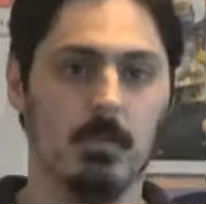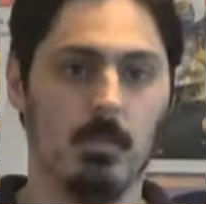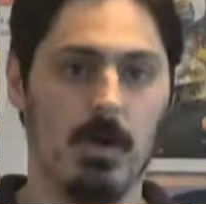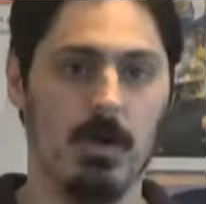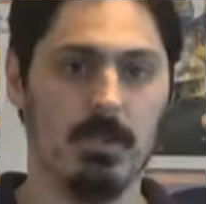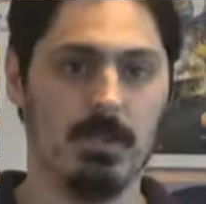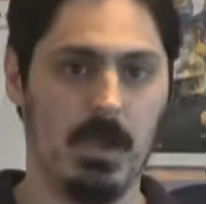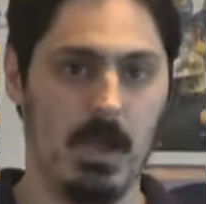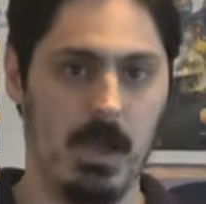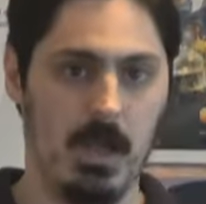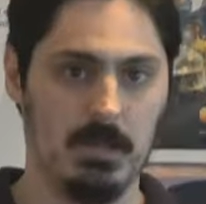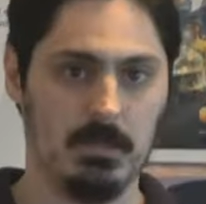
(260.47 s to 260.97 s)

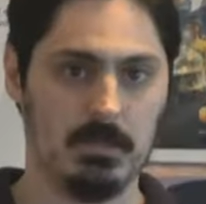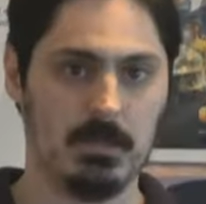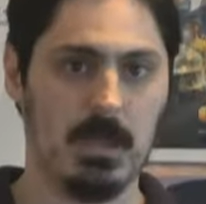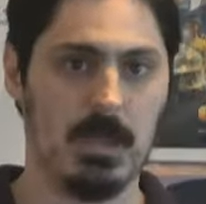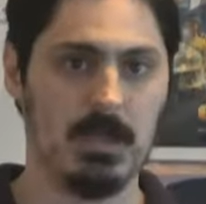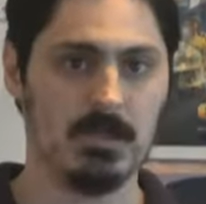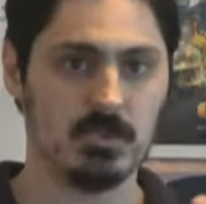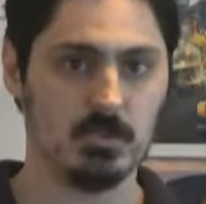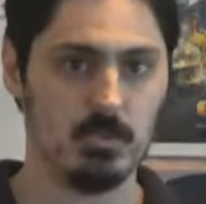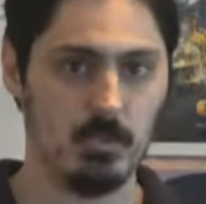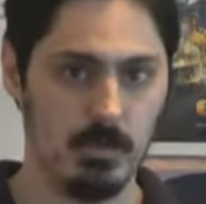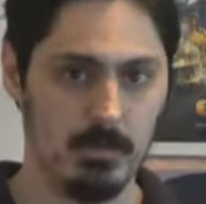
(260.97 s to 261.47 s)
While the
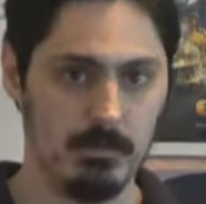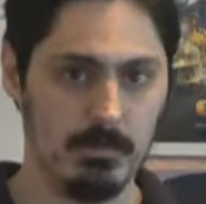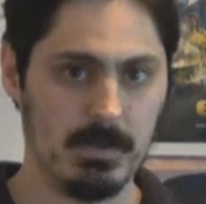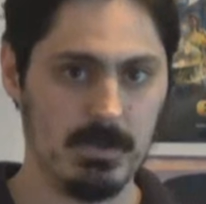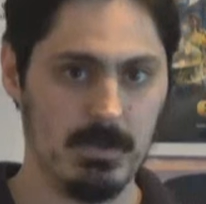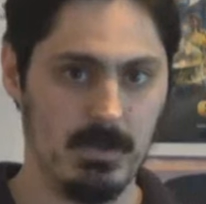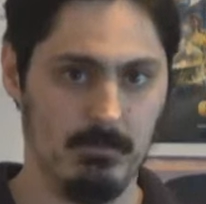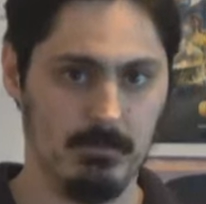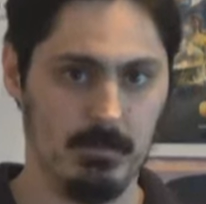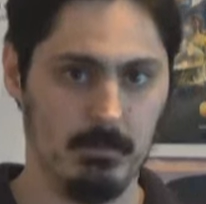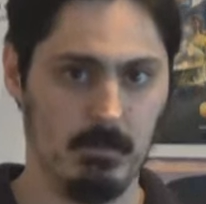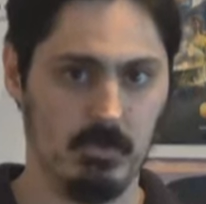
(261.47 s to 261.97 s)
Holocaust would
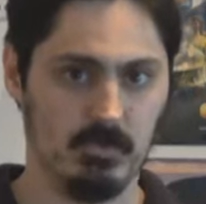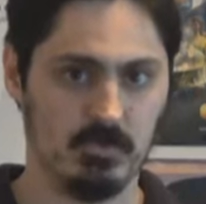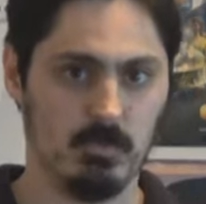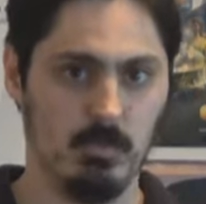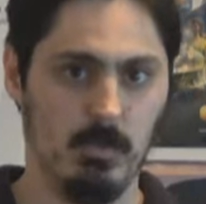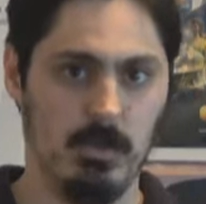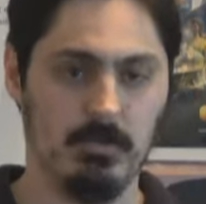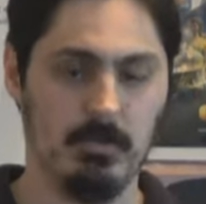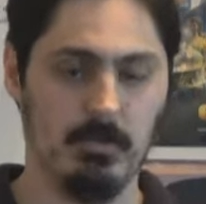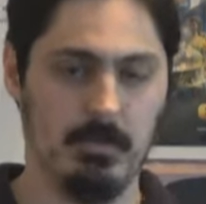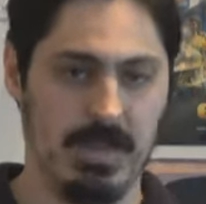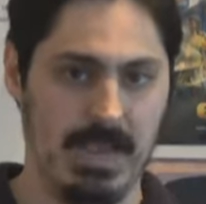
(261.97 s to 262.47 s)
become the most
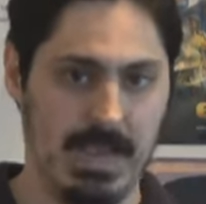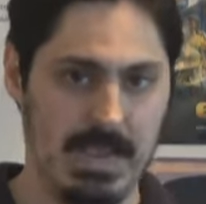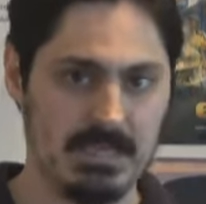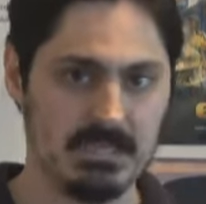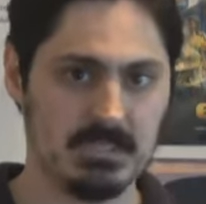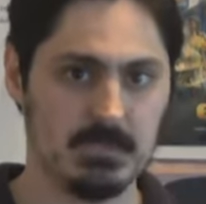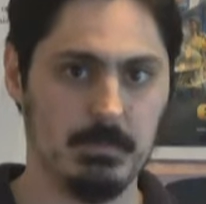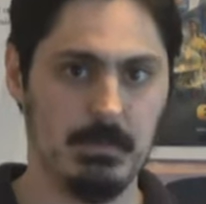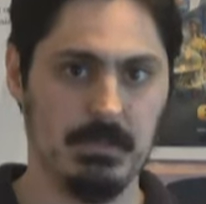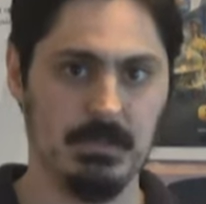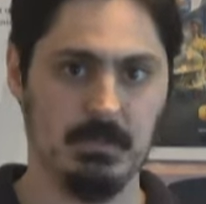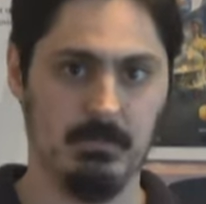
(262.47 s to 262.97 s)
well known
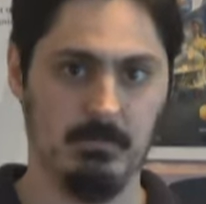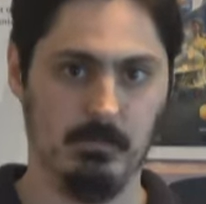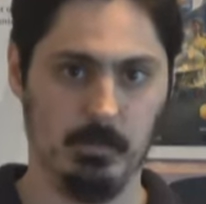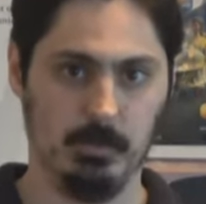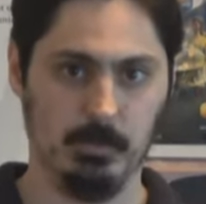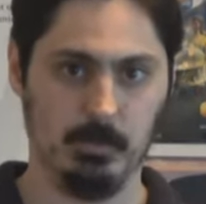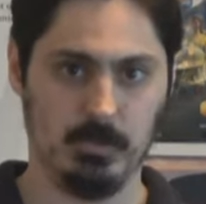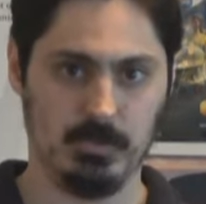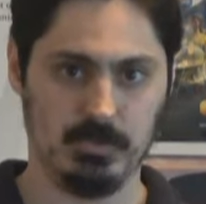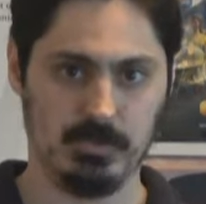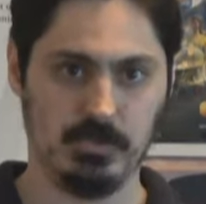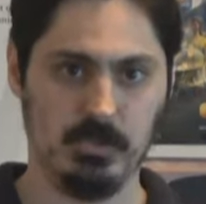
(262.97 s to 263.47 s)
aspect of
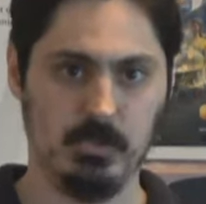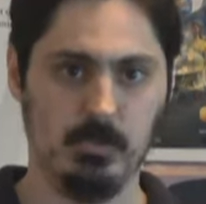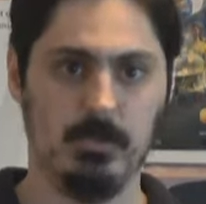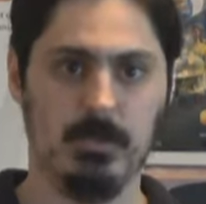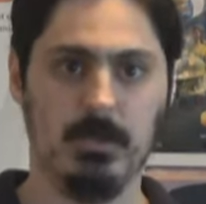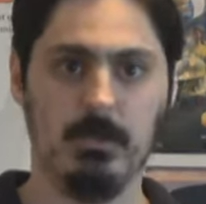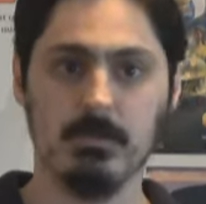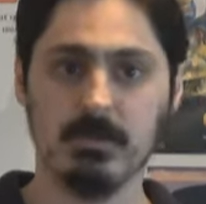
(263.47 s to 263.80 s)
World War II,